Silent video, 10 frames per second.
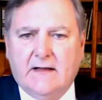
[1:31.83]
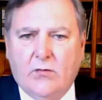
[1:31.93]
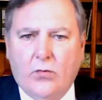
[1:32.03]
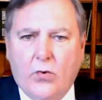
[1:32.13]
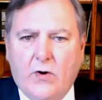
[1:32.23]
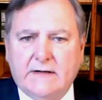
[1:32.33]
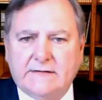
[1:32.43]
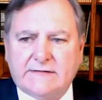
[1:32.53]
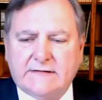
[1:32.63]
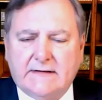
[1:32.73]

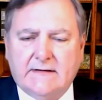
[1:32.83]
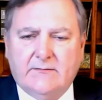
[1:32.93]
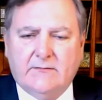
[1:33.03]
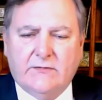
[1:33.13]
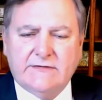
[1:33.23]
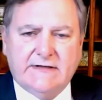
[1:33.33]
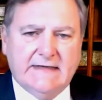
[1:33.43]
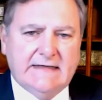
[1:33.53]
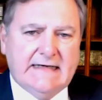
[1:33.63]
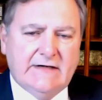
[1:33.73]
once the
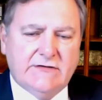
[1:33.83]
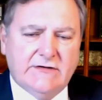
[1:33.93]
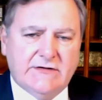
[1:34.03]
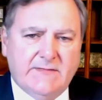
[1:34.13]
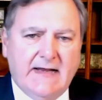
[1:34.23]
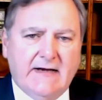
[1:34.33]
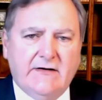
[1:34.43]
intention is made,